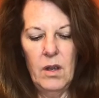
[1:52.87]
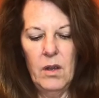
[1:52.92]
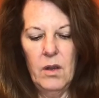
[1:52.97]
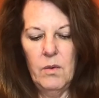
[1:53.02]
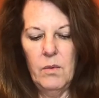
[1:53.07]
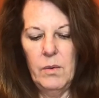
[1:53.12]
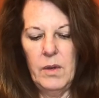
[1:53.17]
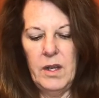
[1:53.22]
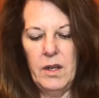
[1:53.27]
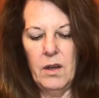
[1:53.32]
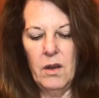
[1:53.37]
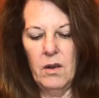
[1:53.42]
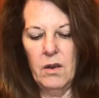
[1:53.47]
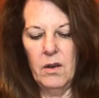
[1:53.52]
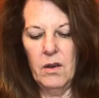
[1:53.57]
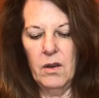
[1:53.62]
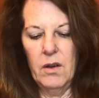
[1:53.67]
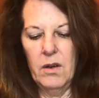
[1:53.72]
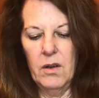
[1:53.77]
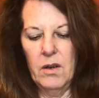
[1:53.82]
We
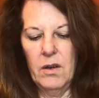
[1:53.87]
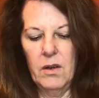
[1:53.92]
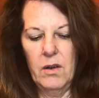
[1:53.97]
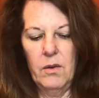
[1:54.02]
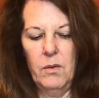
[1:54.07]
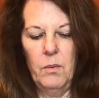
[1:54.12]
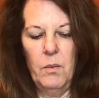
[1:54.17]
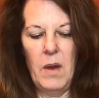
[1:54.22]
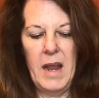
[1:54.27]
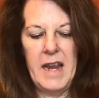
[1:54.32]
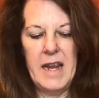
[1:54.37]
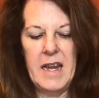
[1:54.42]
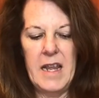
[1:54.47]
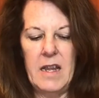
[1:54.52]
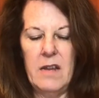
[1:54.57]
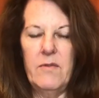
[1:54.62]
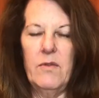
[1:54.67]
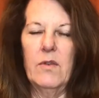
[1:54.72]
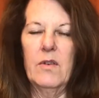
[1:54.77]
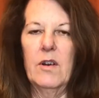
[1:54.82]
are
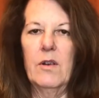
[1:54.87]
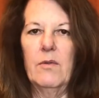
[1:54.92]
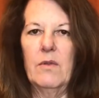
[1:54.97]
waiting for a